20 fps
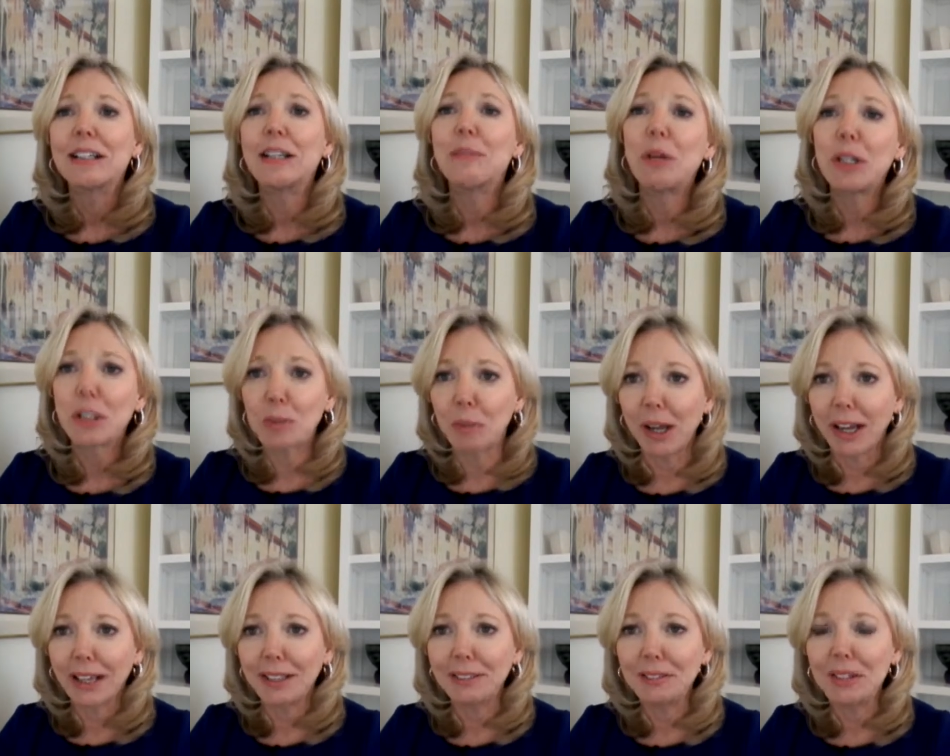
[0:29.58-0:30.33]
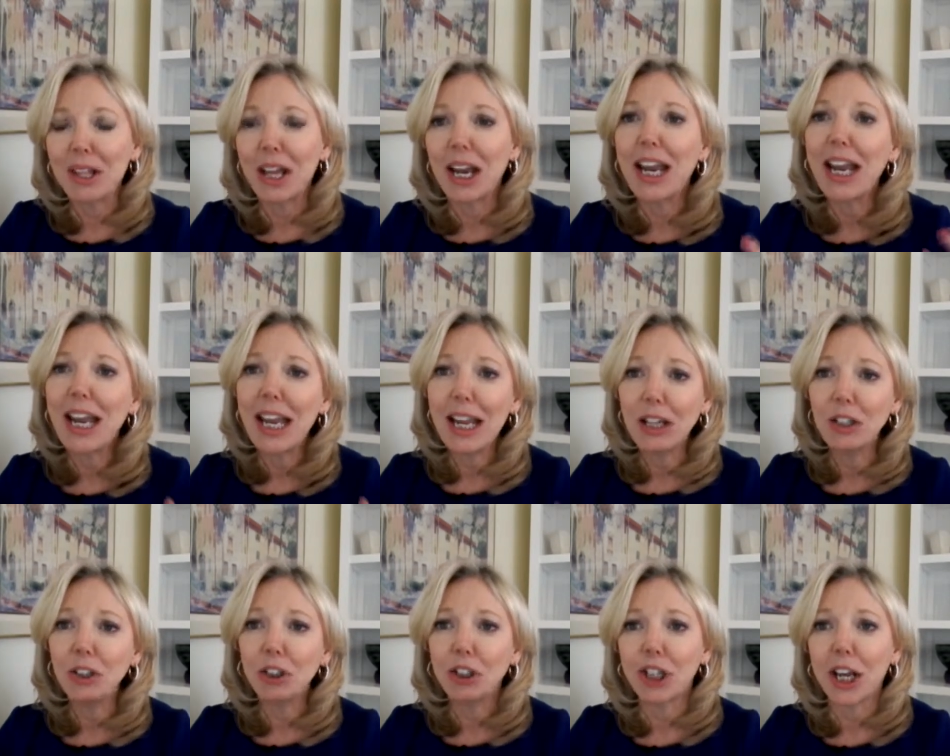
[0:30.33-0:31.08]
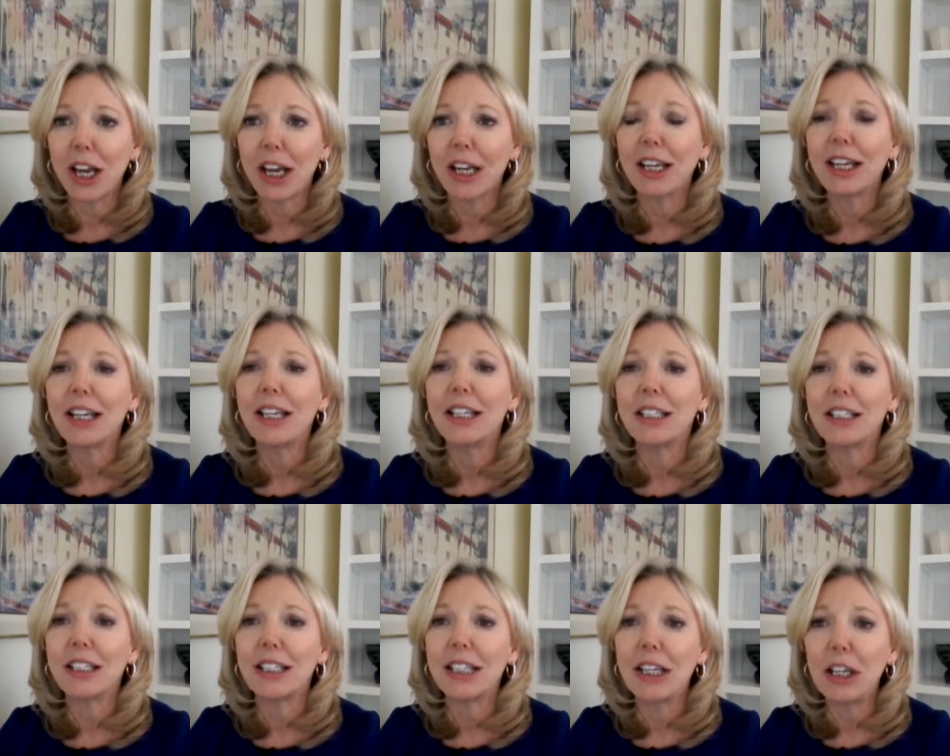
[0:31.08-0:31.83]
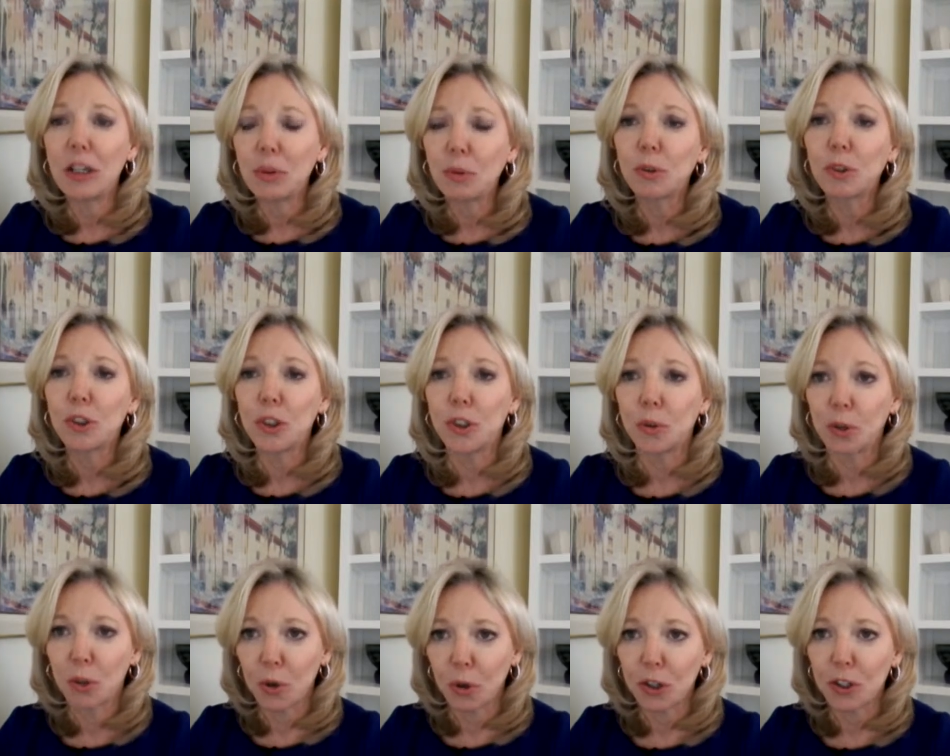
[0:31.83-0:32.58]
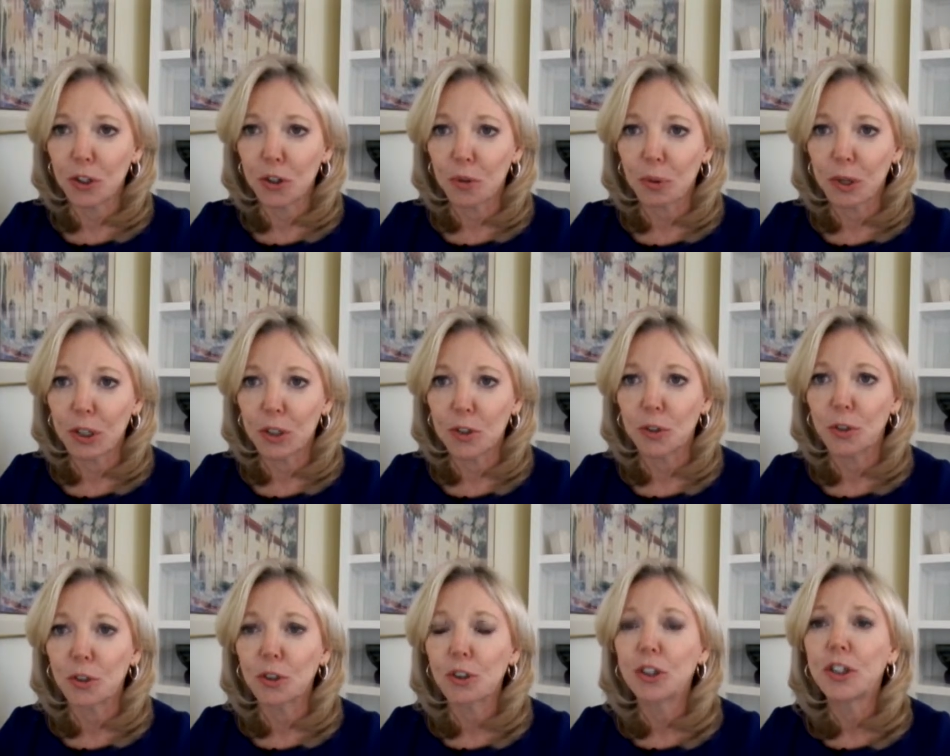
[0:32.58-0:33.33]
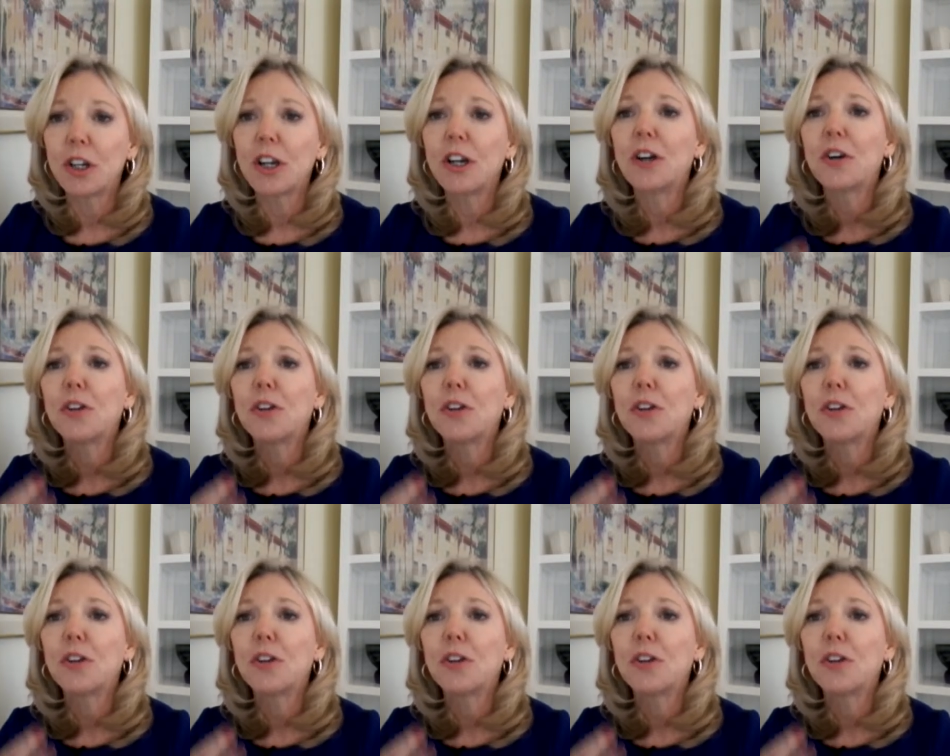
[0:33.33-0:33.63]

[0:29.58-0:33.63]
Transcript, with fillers: Let me explain that a handshake is equal to, according to the research,